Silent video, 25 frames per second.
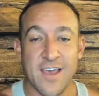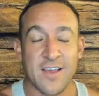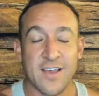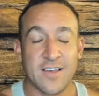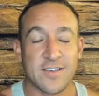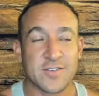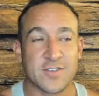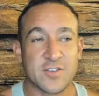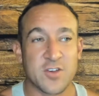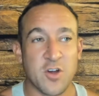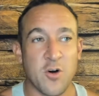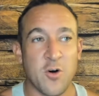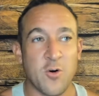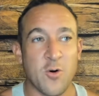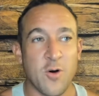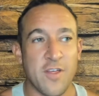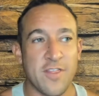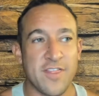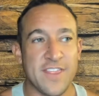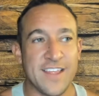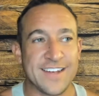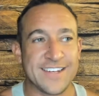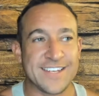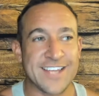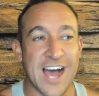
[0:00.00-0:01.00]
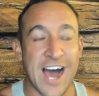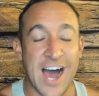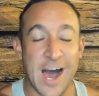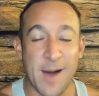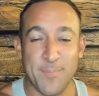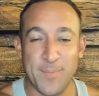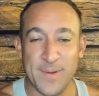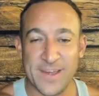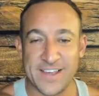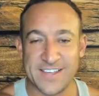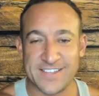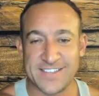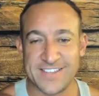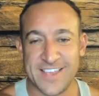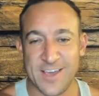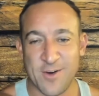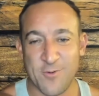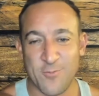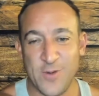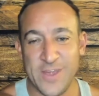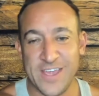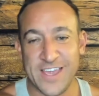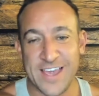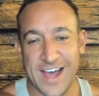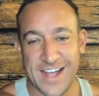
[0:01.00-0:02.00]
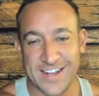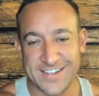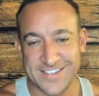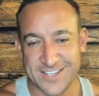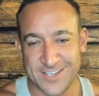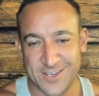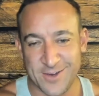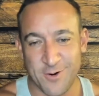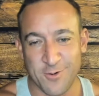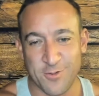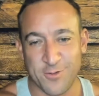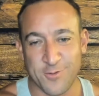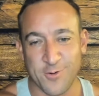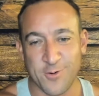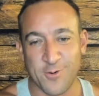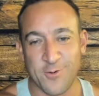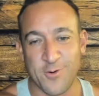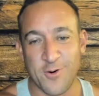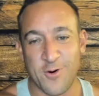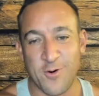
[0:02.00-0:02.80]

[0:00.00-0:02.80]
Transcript: So the topics that we got to go through,